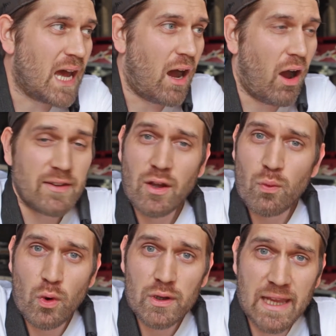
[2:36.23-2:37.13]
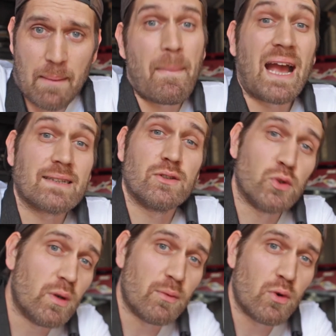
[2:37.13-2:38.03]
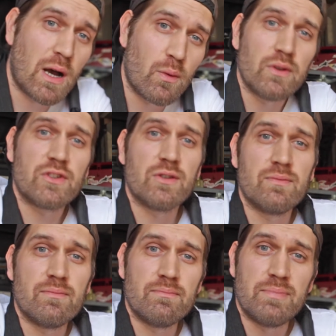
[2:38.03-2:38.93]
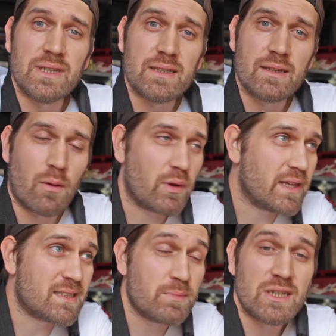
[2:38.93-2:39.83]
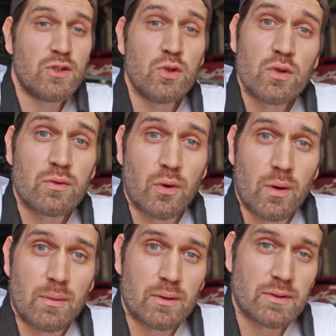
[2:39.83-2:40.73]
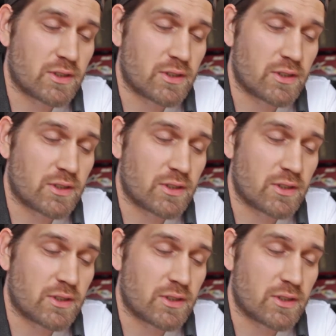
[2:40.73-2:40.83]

I don't want to get back to normal. I want there to be a new normal.